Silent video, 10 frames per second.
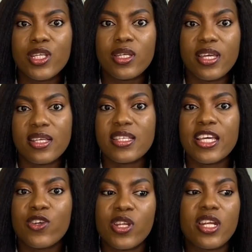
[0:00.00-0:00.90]
Yes, I
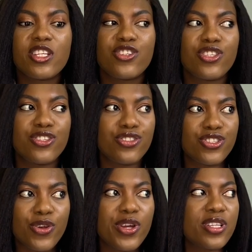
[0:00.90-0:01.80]
got an
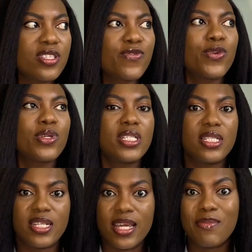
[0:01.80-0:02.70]
insurance for them.